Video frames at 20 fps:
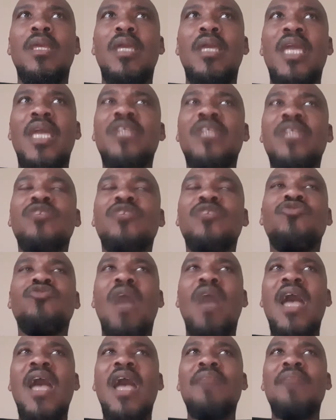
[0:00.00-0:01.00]
and to
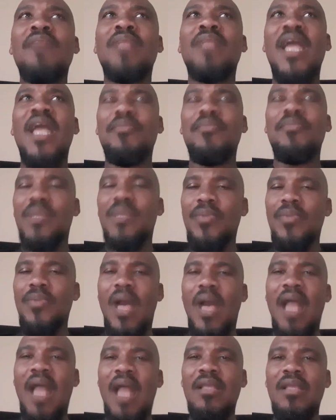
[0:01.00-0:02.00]
drive Black people
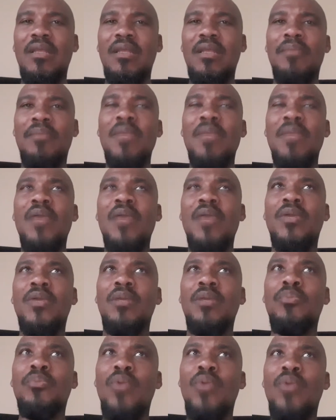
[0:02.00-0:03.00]
out of the America
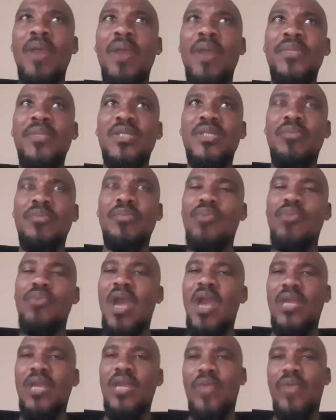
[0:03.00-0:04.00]
promise and
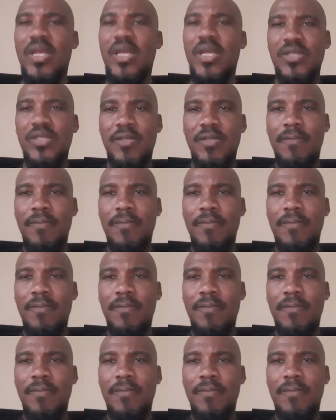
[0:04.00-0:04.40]
progress.